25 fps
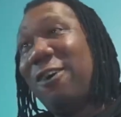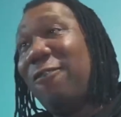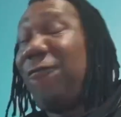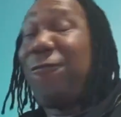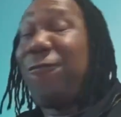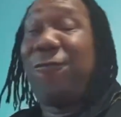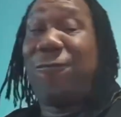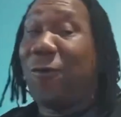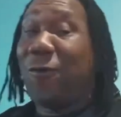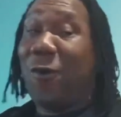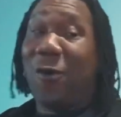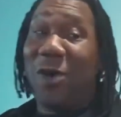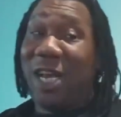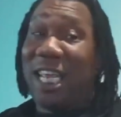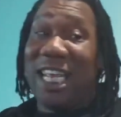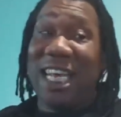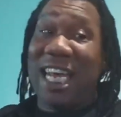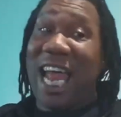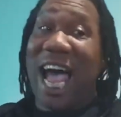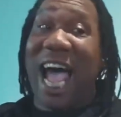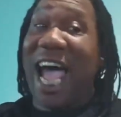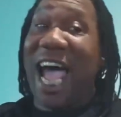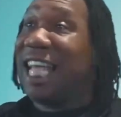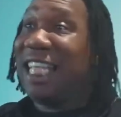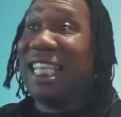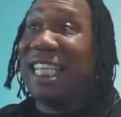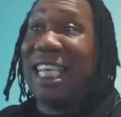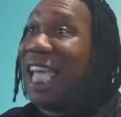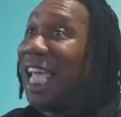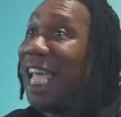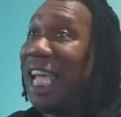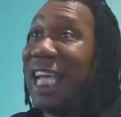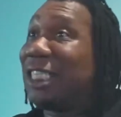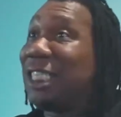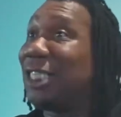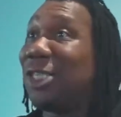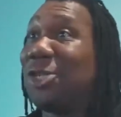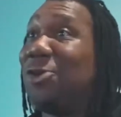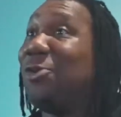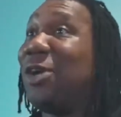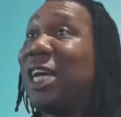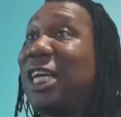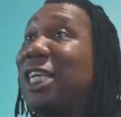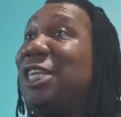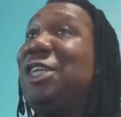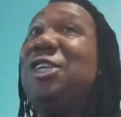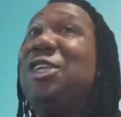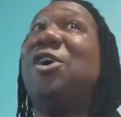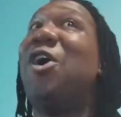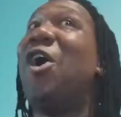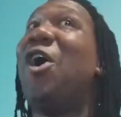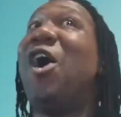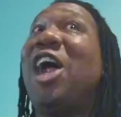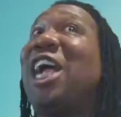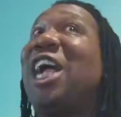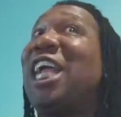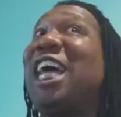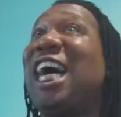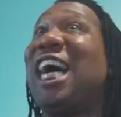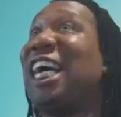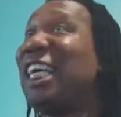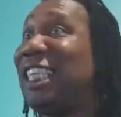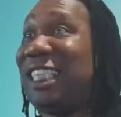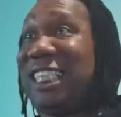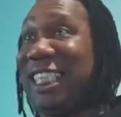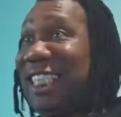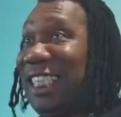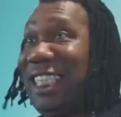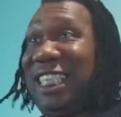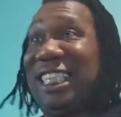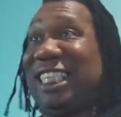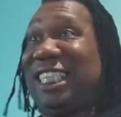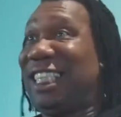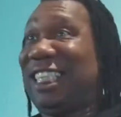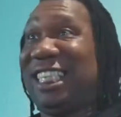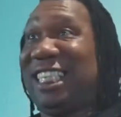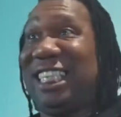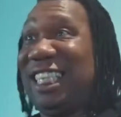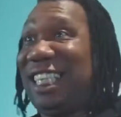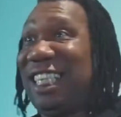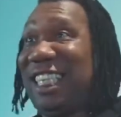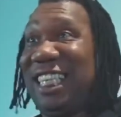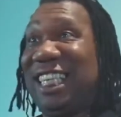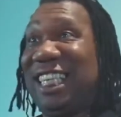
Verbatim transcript: 49 years you ignored us.